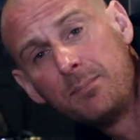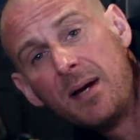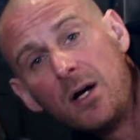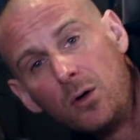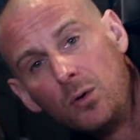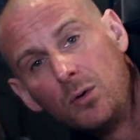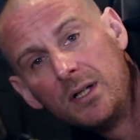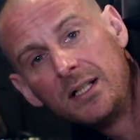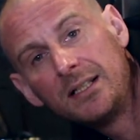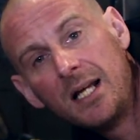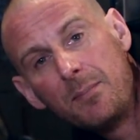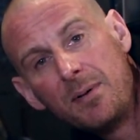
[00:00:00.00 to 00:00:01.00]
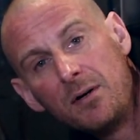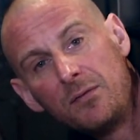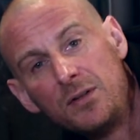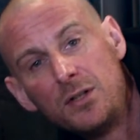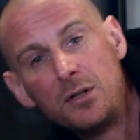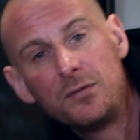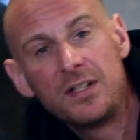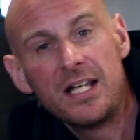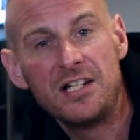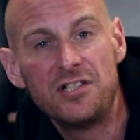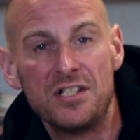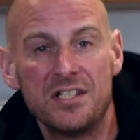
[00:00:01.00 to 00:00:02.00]
bell. Hit that bell for
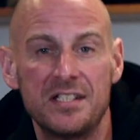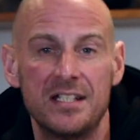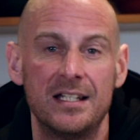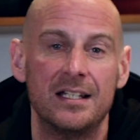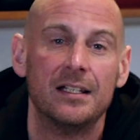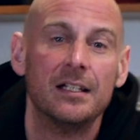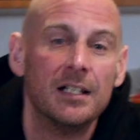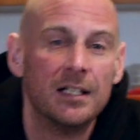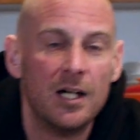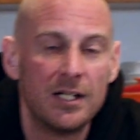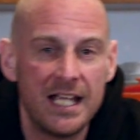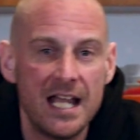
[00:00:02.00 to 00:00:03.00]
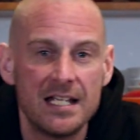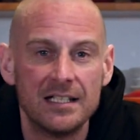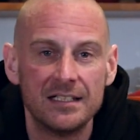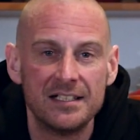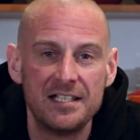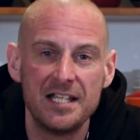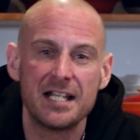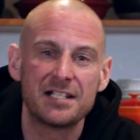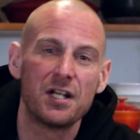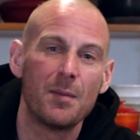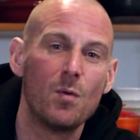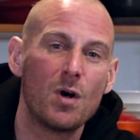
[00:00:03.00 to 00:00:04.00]
notifications. Okay, see you next
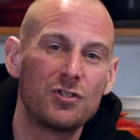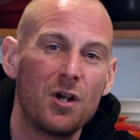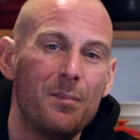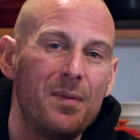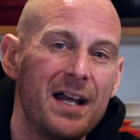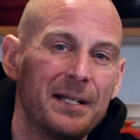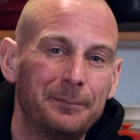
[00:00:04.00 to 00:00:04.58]
time on Wok Chop. Bye.